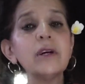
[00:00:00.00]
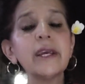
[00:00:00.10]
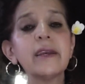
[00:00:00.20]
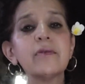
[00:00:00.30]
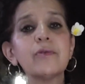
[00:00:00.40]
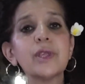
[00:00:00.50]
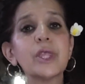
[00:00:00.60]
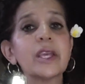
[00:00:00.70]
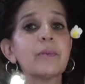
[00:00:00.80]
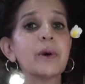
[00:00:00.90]
if we
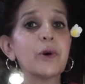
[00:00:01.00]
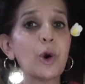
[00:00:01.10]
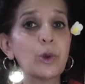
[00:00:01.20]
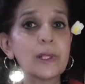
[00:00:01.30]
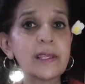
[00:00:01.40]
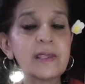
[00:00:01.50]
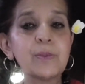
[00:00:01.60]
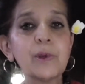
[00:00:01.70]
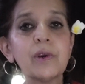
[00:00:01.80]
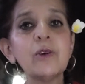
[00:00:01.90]
think about Holy
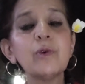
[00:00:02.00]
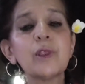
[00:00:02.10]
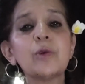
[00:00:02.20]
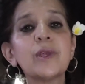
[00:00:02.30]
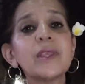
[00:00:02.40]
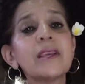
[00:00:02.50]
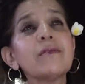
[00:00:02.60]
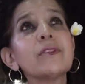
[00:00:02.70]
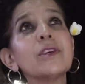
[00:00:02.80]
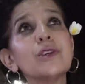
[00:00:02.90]
Spirit, whether we think
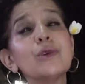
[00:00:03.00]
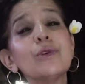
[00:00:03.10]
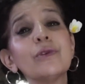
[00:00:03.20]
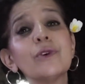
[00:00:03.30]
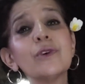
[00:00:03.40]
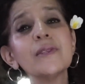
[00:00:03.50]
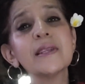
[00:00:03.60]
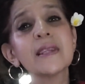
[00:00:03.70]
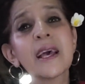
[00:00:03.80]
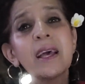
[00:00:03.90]
of the universe
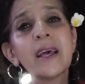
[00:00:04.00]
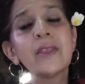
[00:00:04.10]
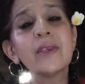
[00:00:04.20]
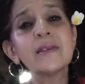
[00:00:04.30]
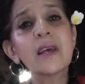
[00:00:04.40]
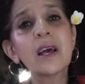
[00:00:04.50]
as this